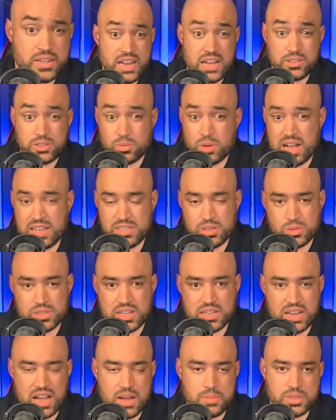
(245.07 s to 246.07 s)
Now, terrazzo
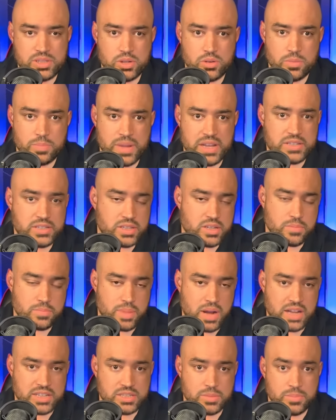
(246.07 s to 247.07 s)
is a limestone-based
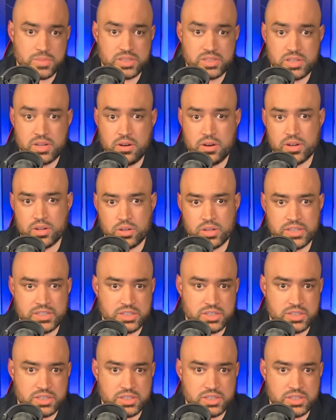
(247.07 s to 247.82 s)
composite material.